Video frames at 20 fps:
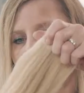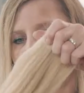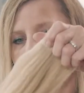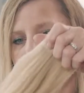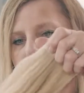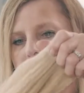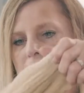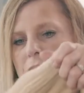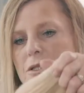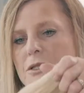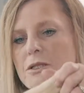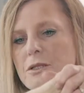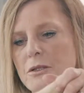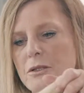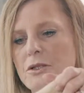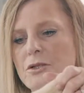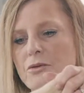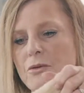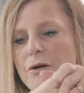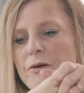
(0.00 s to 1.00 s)
is
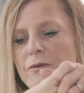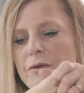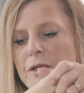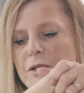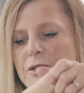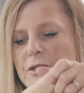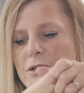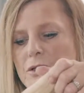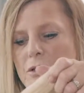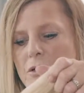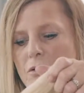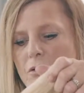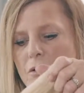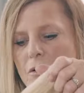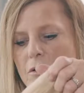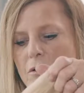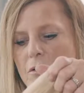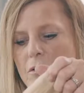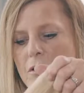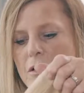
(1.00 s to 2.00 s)
12 inches
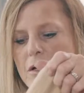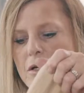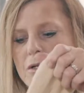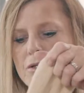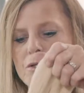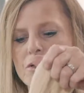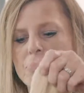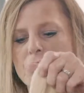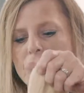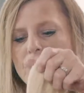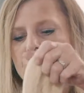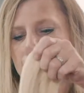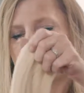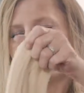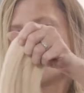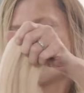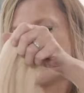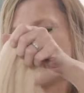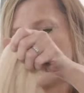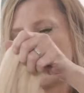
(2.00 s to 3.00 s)
long. So
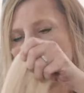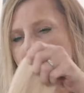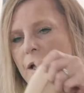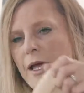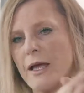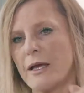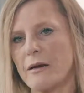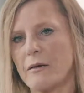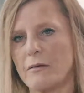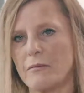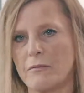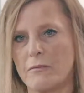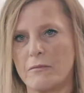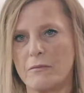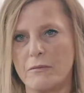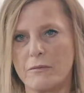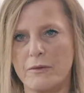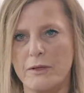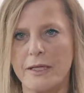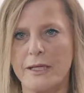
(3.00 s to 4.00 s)
really we don't get
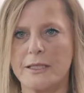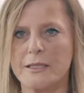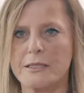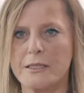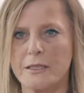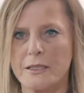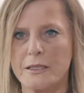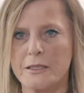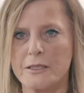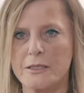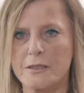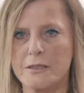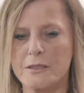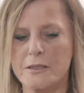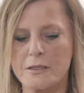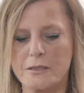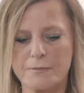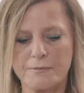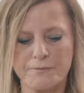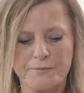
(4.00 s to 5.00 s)
the 18
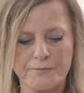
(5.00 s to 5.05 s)
inches.